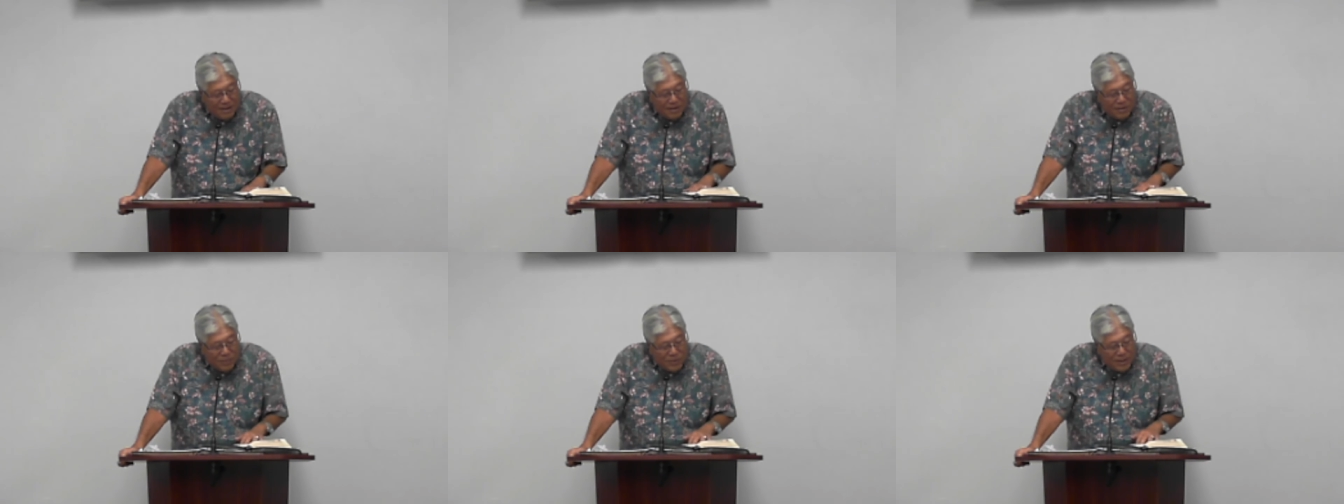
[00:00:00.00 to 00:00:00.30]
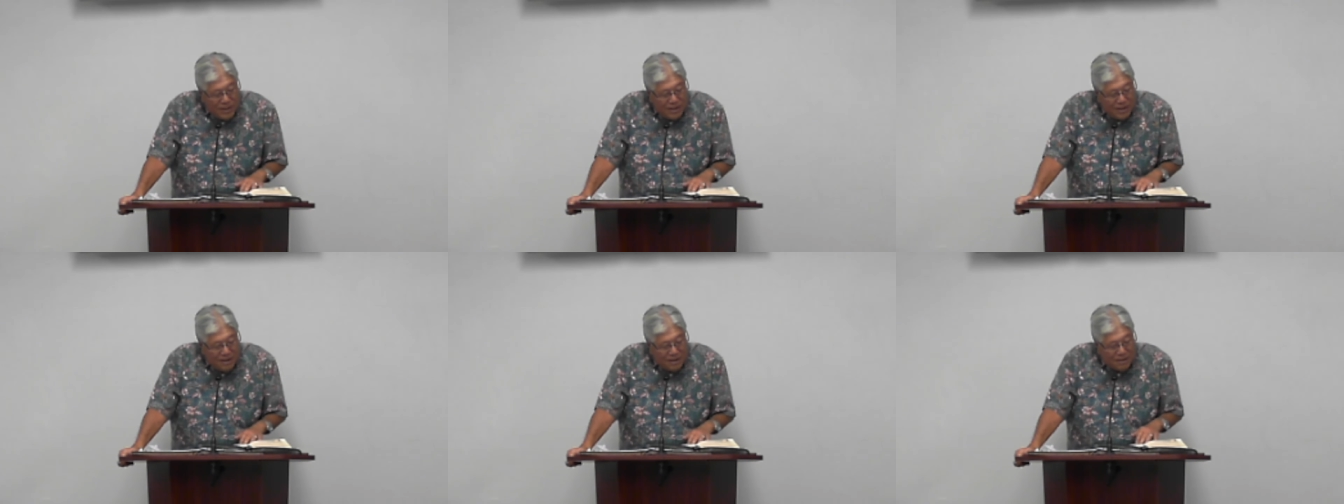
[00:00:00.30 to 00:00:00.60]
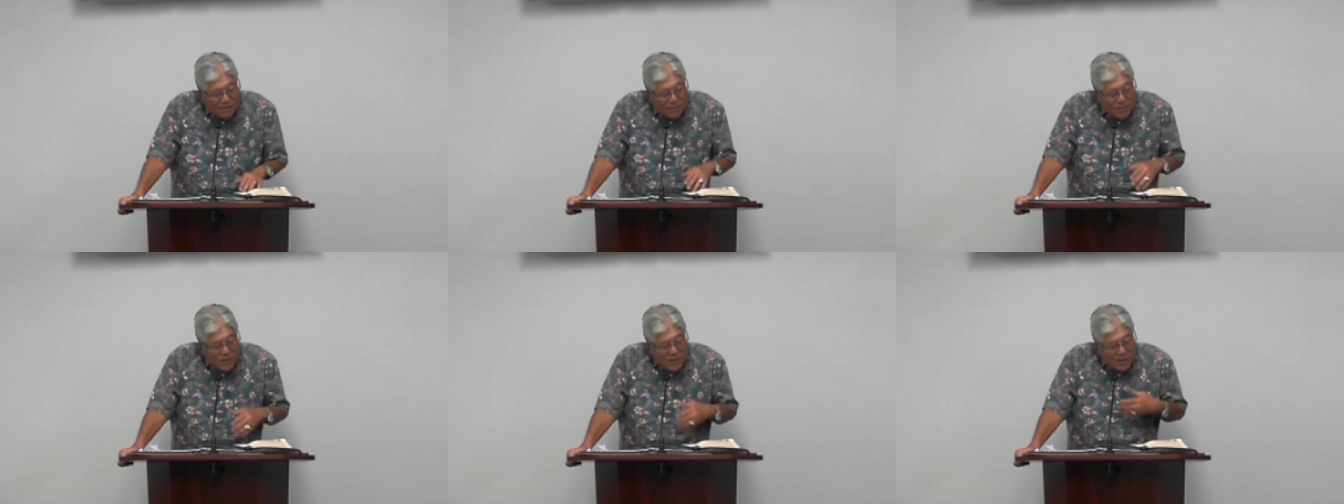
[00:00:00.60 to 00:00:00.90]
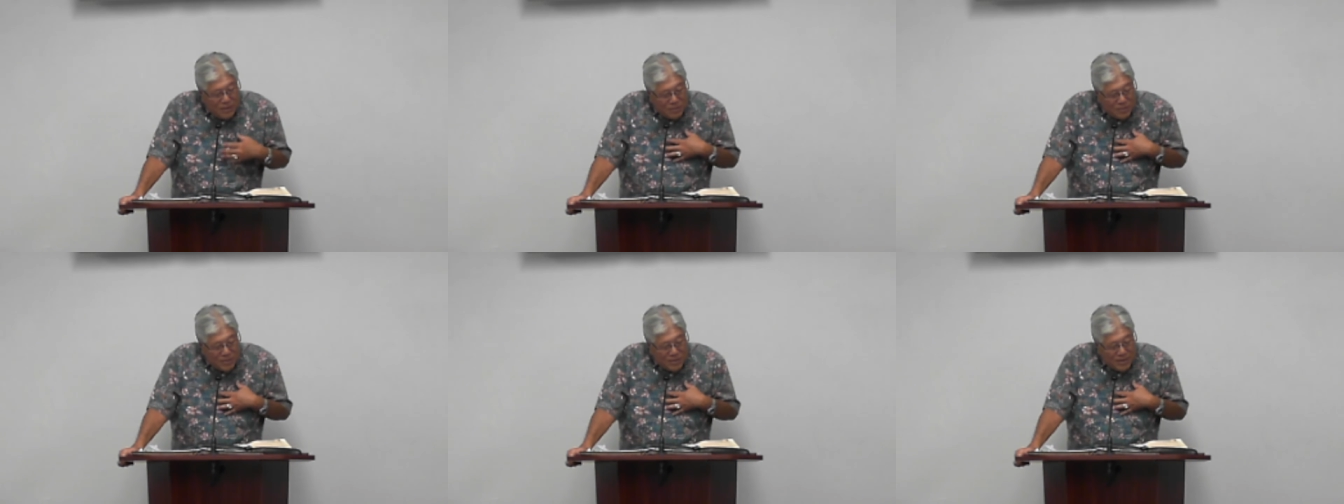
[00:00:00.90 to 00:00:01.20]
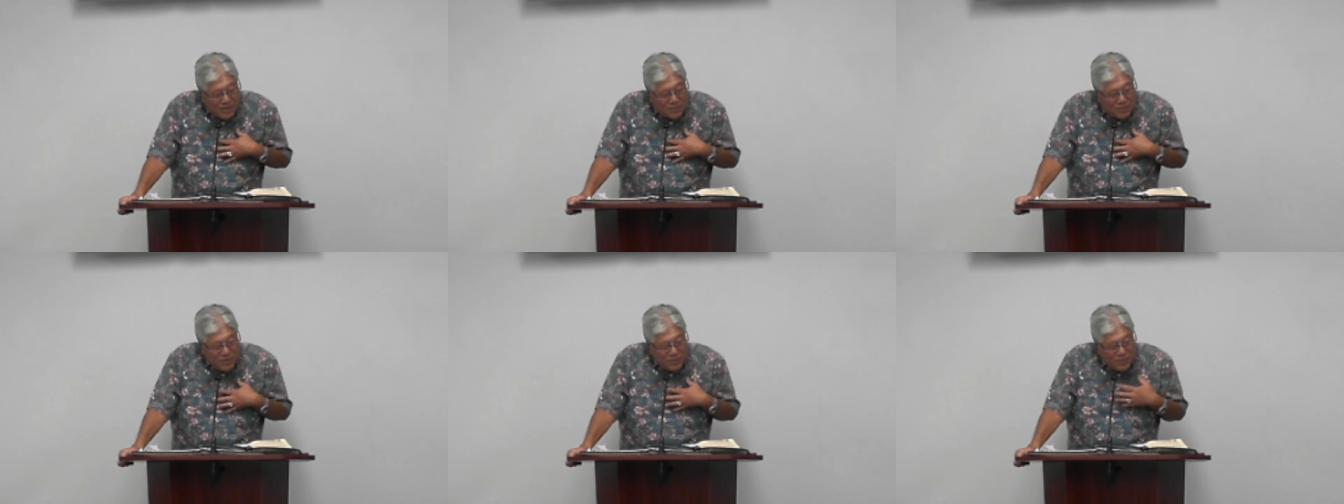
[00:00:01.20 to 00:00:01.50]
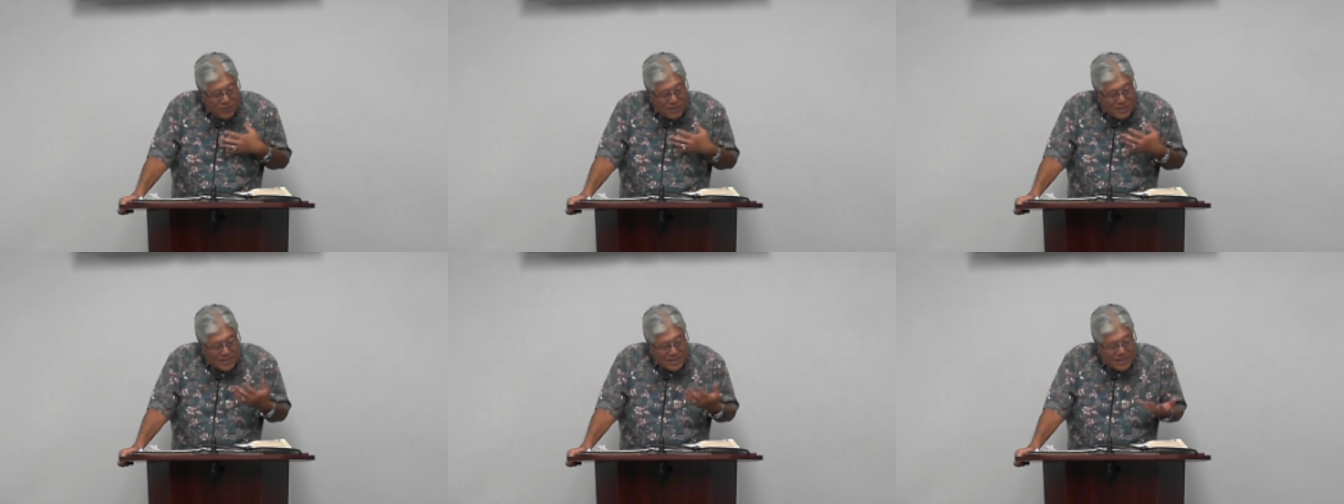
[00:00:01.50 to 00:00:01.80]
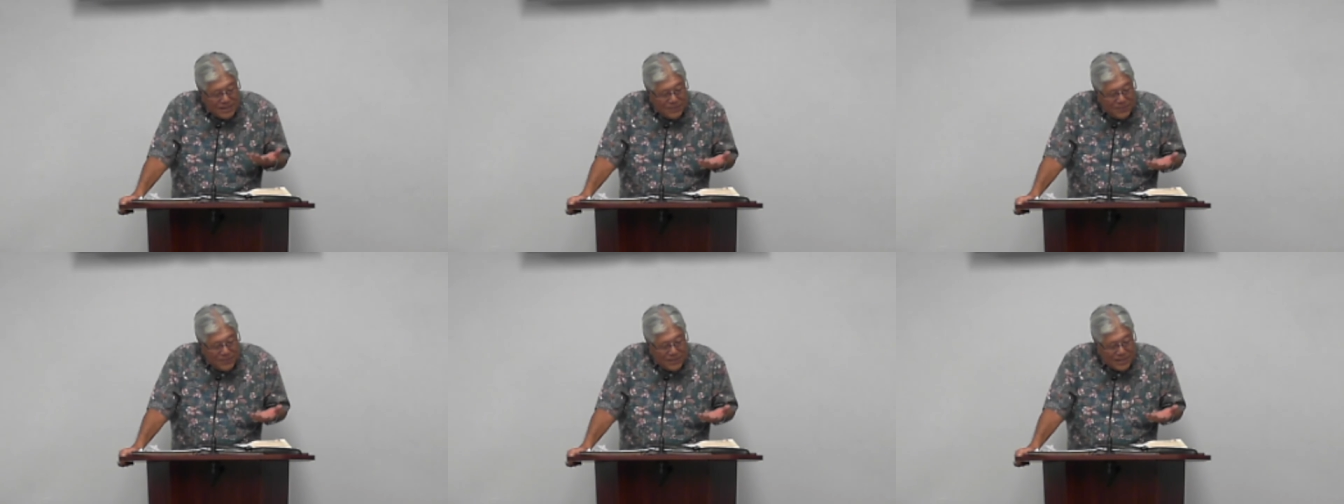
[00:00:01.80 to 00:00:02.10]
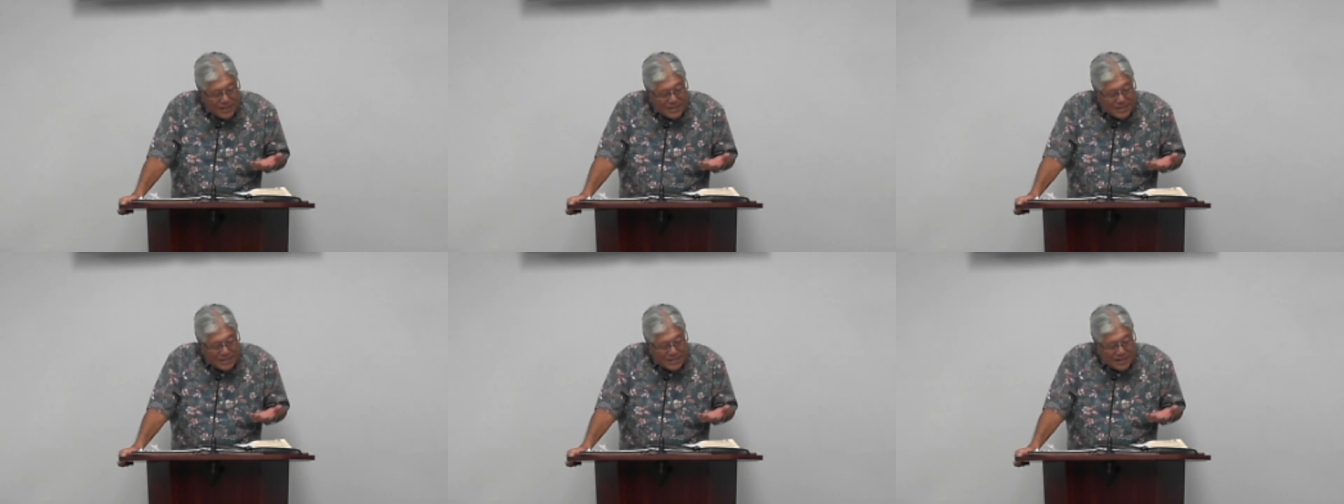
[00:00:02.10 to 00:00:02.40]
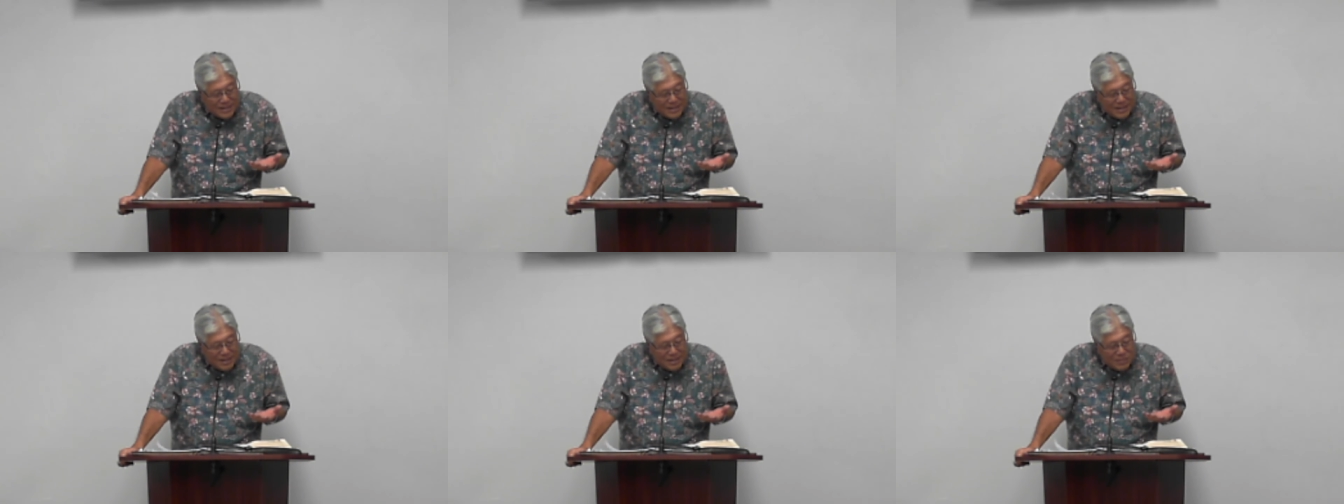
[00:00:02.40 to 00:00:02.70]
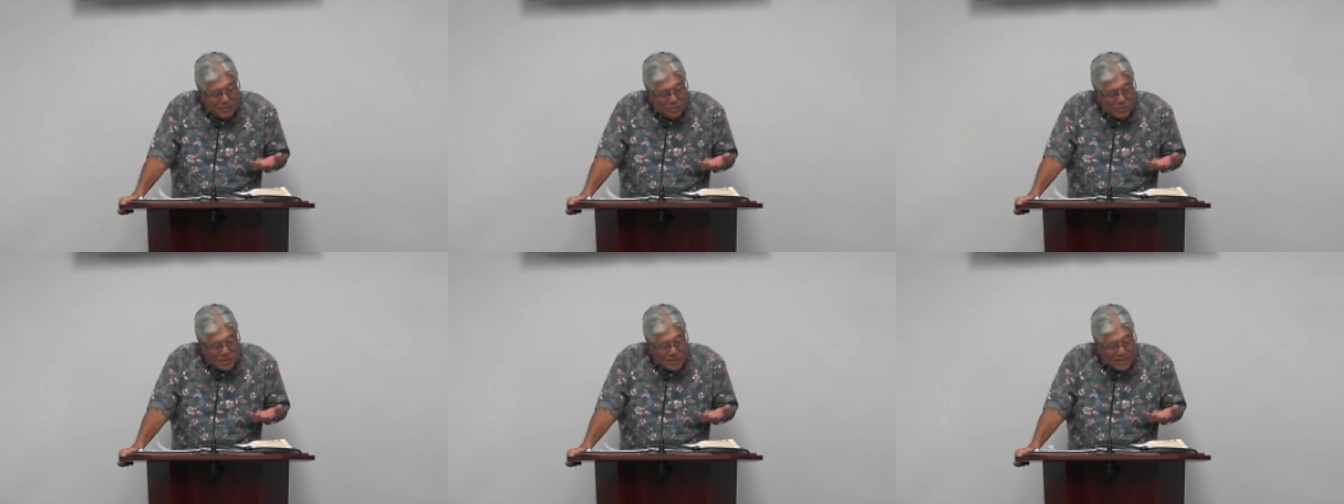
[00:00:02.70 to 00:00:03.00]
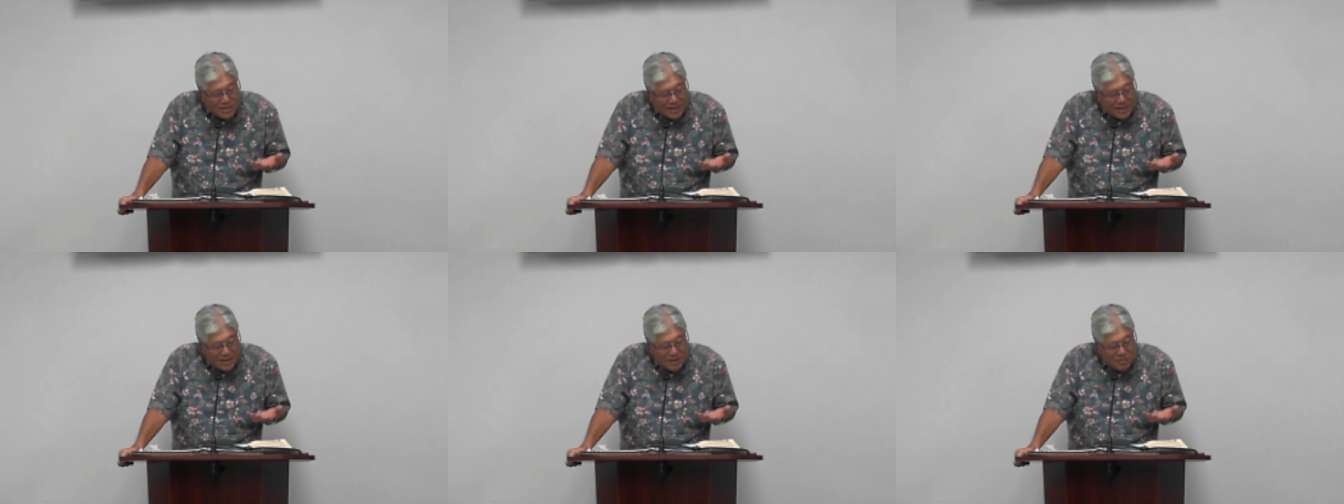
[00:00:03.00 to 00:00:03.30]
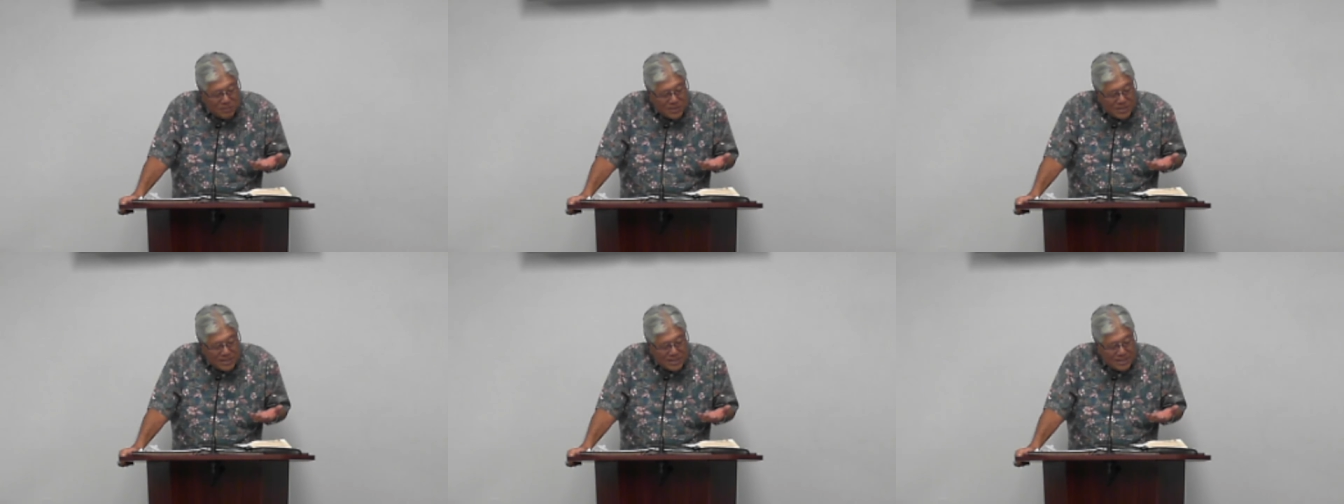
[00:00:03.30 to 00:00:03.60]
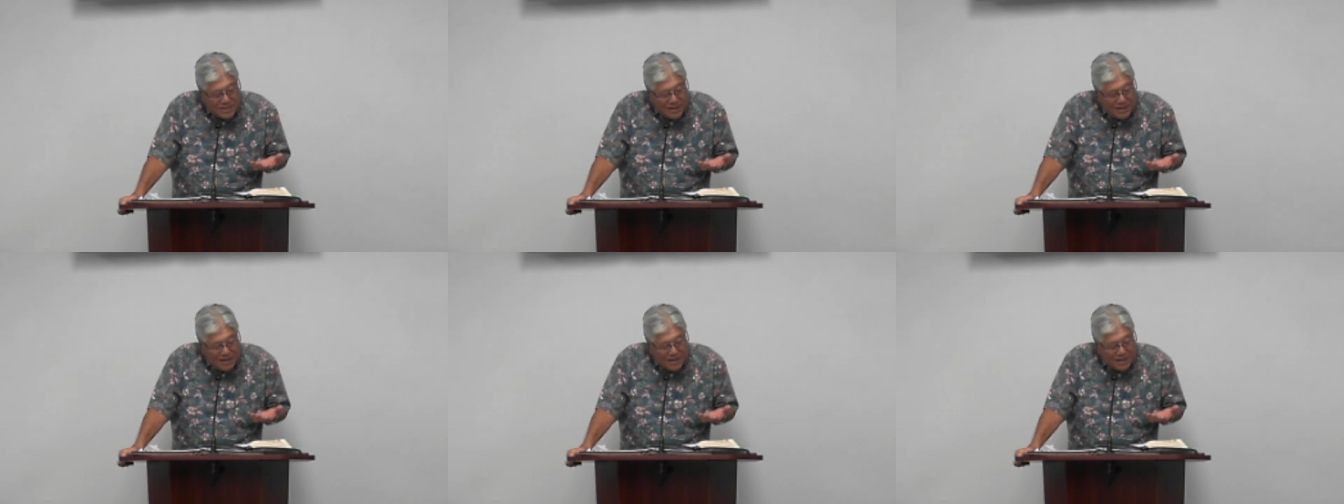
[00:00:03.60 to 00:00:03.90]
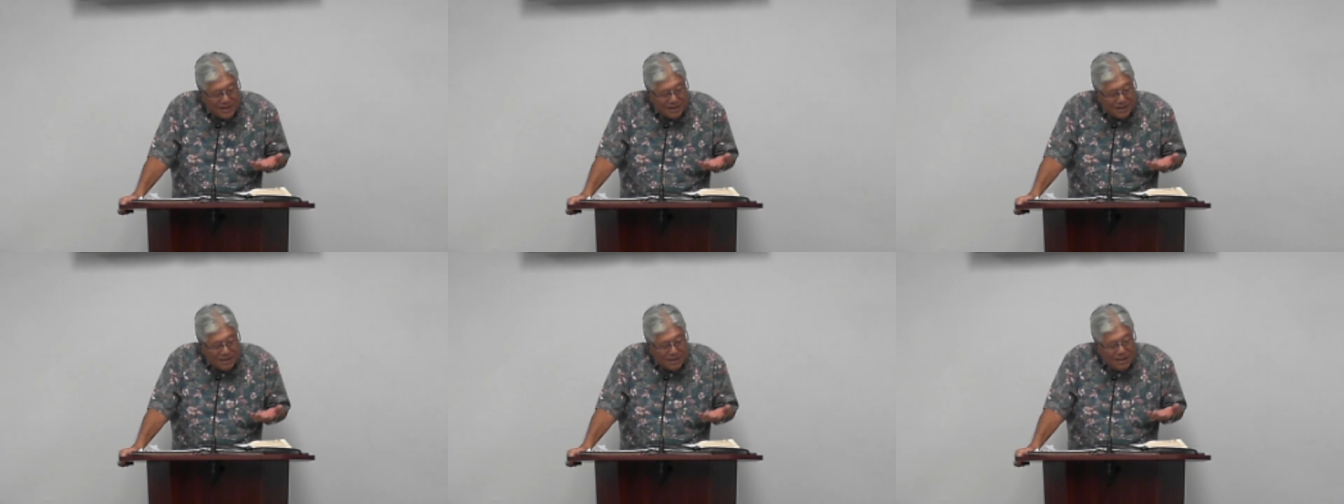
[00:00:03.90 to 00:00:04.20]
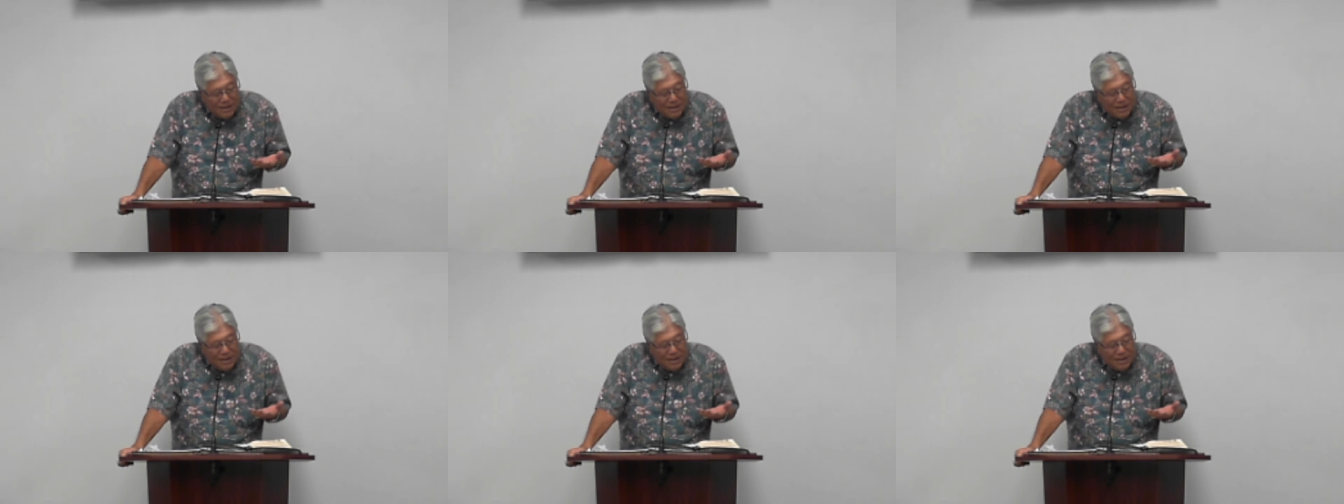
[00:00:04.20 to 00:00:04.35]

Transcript: we, uh, we know that we're receiving this kingdom which cannot be shaken.